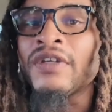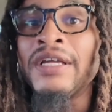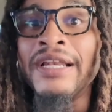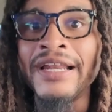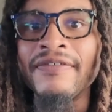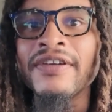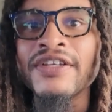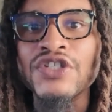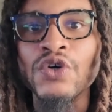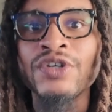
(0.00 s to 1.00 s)
living
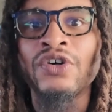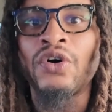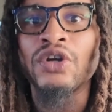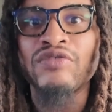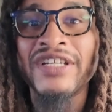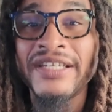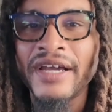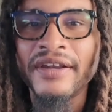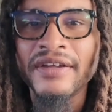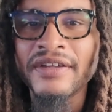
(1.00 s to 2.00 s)
as though you're already
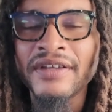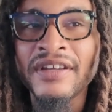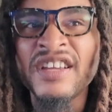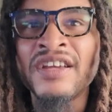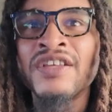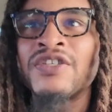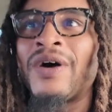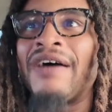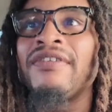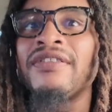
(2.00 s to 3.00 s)
dead. So
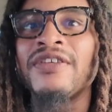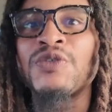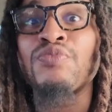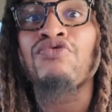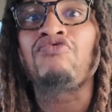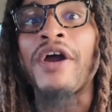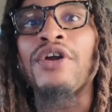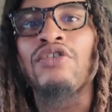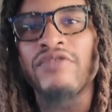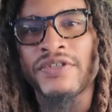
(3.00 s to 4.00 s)
having this
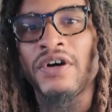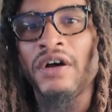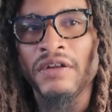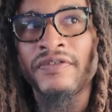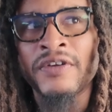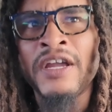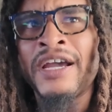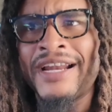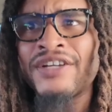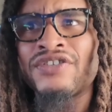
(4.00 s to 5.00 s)
prior resolve,
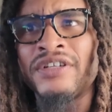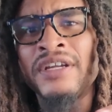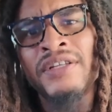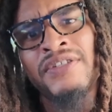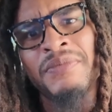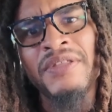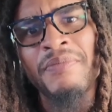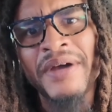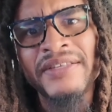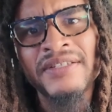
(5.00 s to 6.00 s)
and actually, to me, the
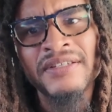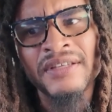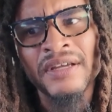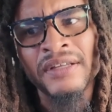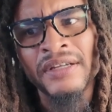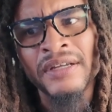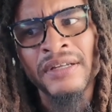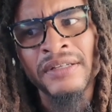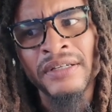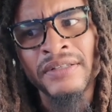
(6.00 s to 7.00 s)
best
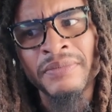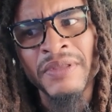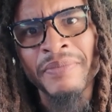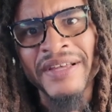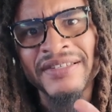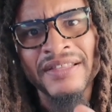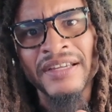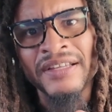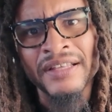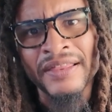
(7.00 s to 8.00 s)

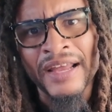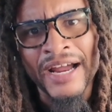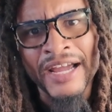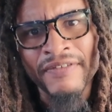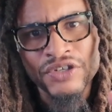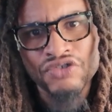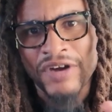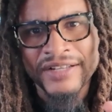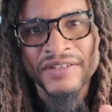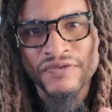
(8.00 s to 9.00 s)
thing that I've
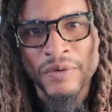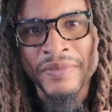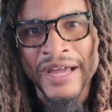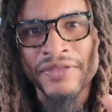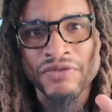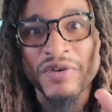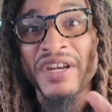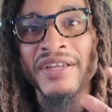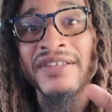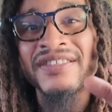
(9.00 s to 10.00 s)
extracted from that
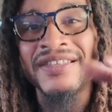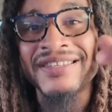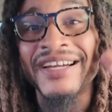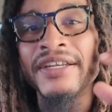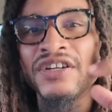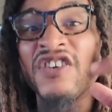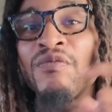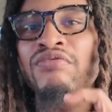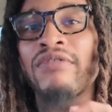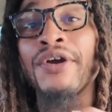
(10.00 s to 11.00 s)
thread is this idea of
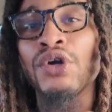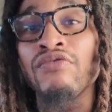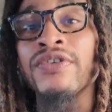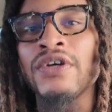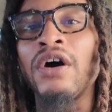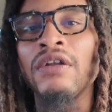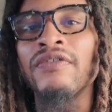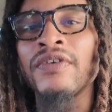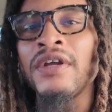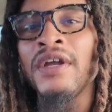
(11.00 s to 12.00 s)
prior
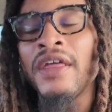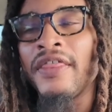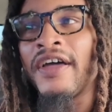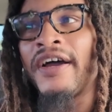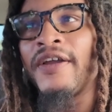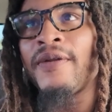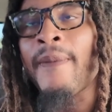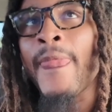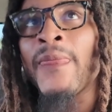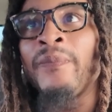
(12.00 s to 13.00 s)
resolve. That
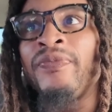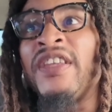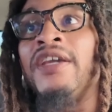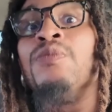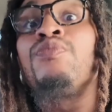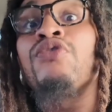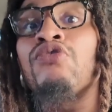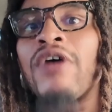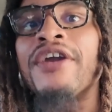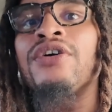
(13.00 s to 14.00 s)
in
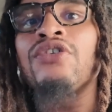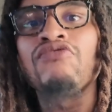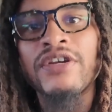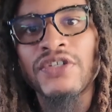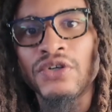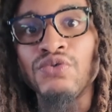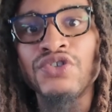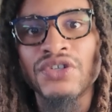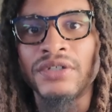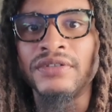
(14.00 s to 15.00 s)
prior
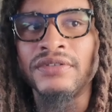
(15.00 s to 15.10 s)
resolution,